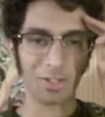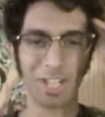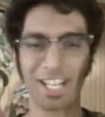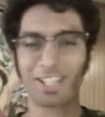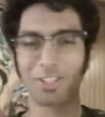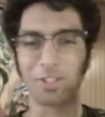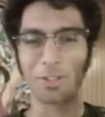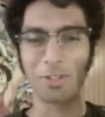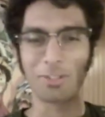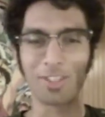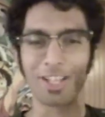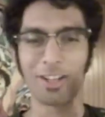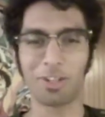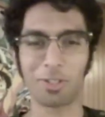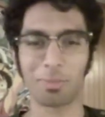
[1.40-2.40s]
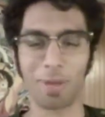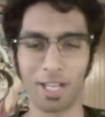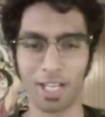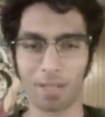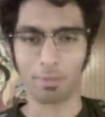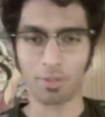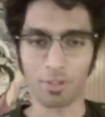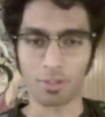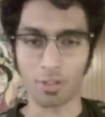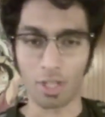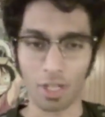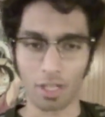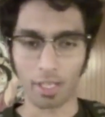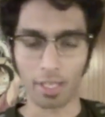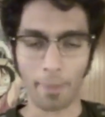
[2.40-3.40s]
Greetings, TruthRiders. My name is
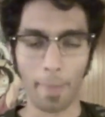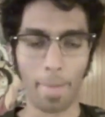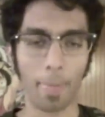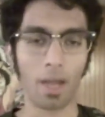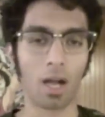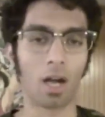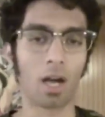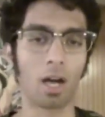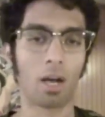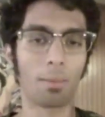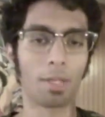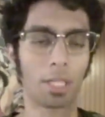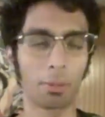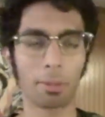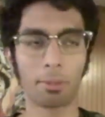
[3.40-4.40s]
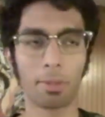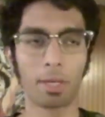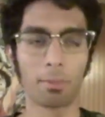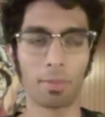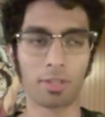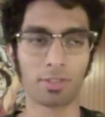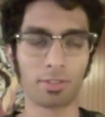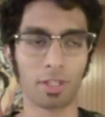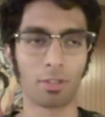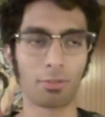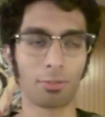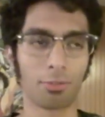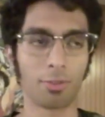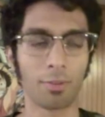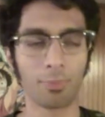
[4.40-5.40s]
Jerry. A little bit about
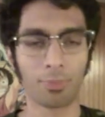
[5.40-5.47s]
myself.